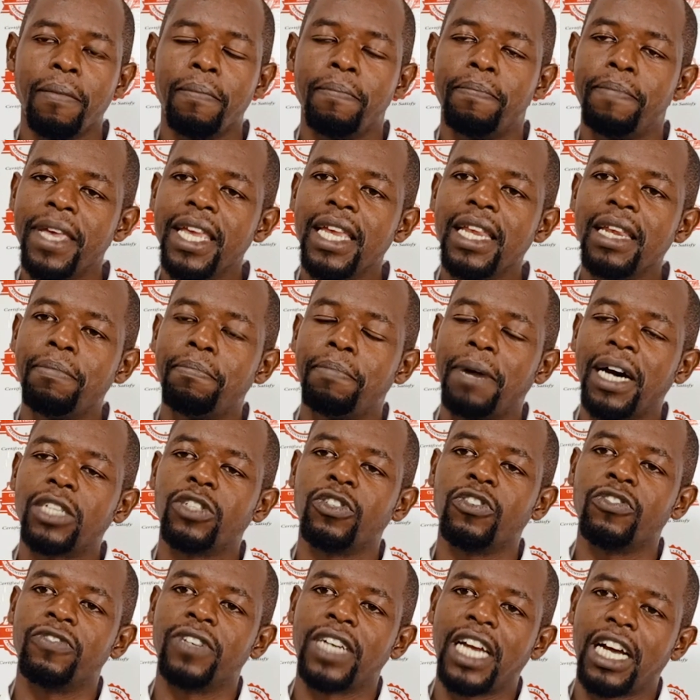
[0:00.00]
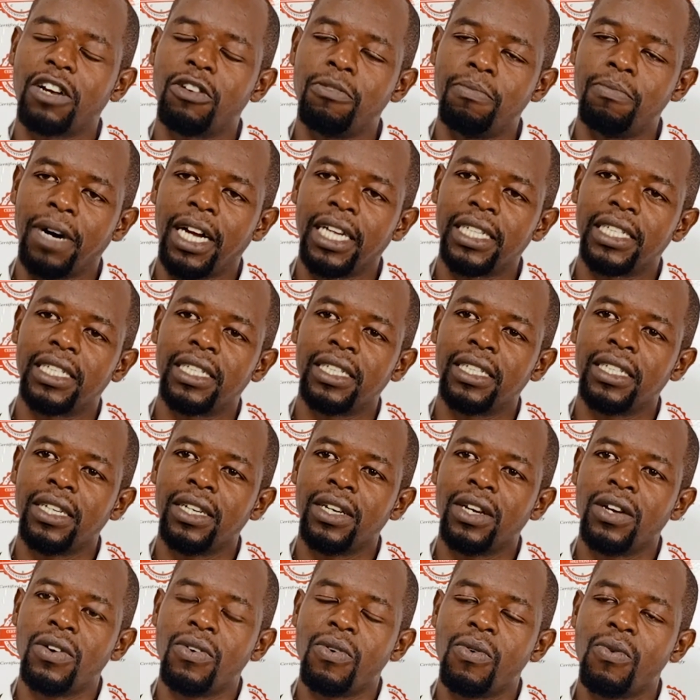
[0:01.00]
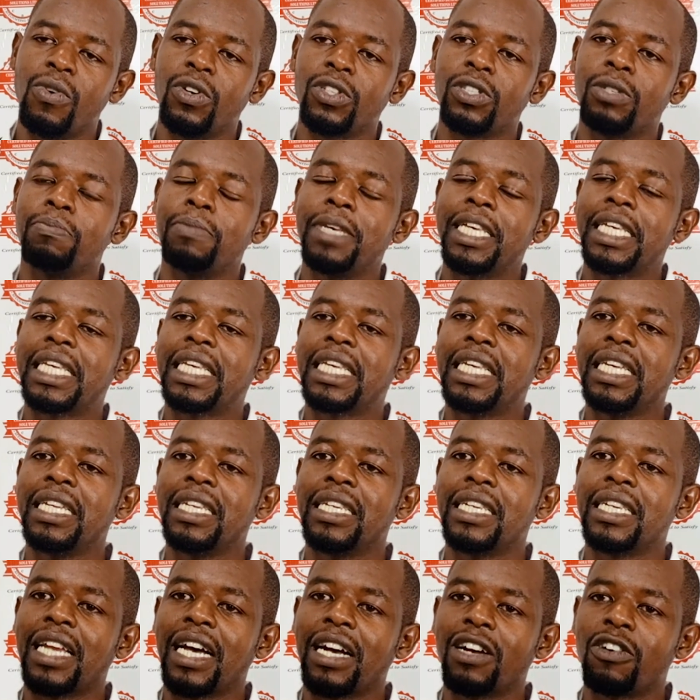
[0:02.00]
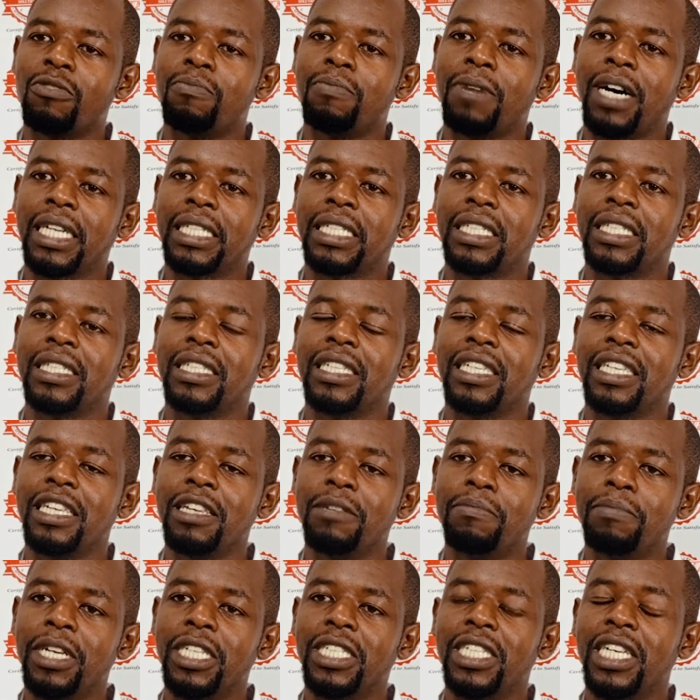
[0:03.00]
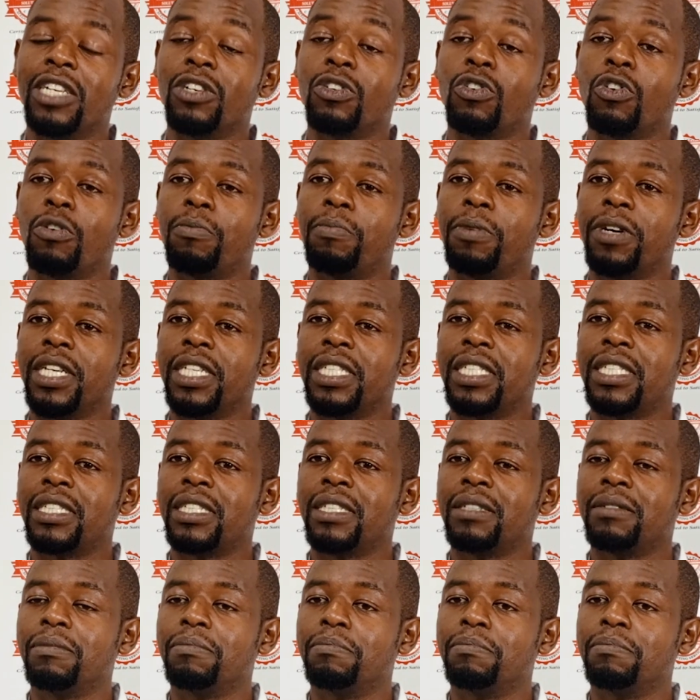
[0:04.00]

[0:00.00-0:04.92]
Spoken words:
being part of NAKUMATT was making NAKUMATT image and corporate